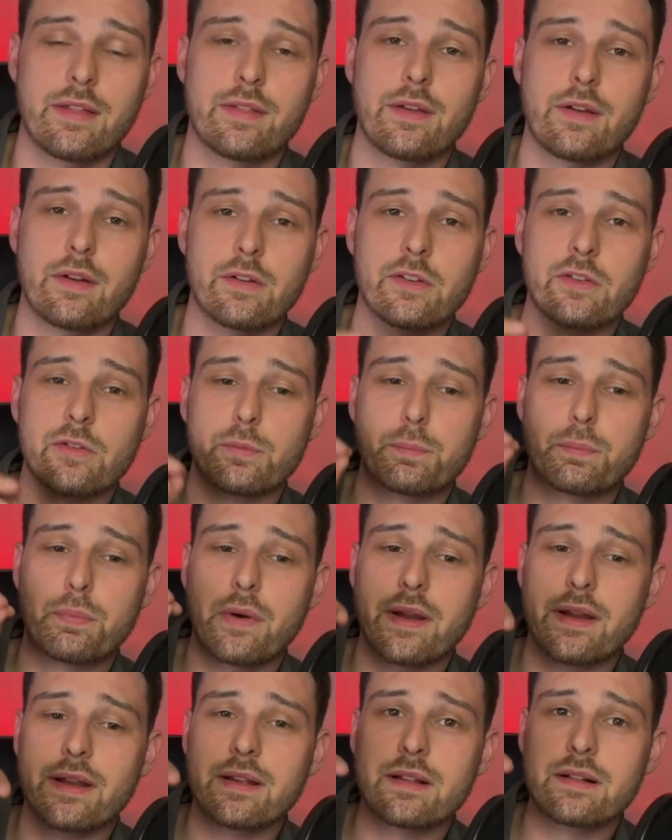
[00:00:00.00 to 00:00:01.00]
They're
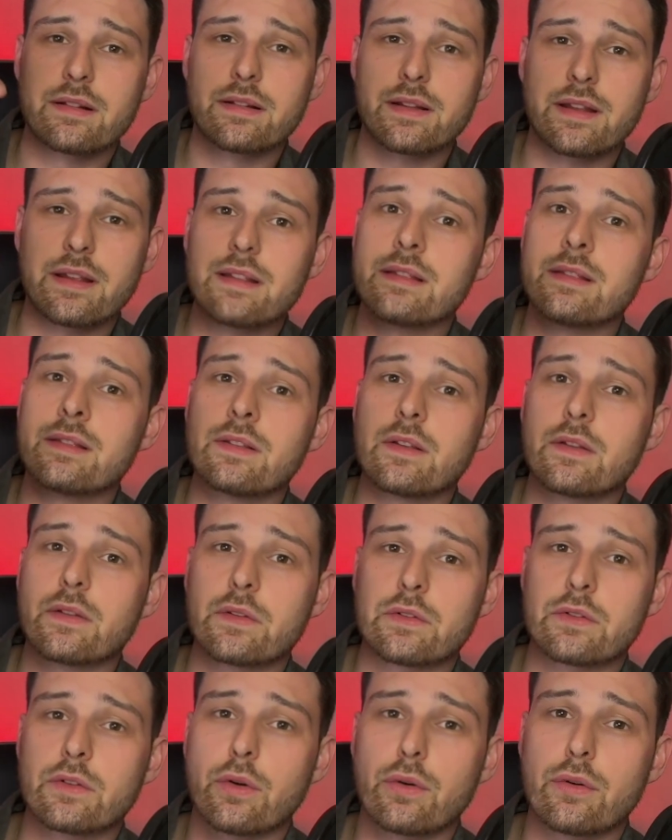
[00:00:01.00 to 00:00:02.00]
sprinkled in the
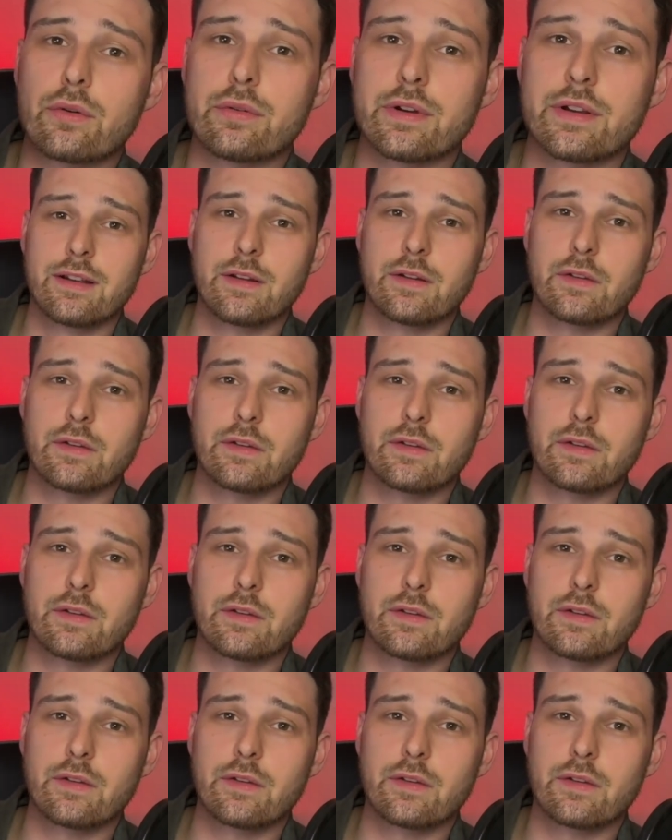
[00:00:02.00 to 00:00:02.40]
story,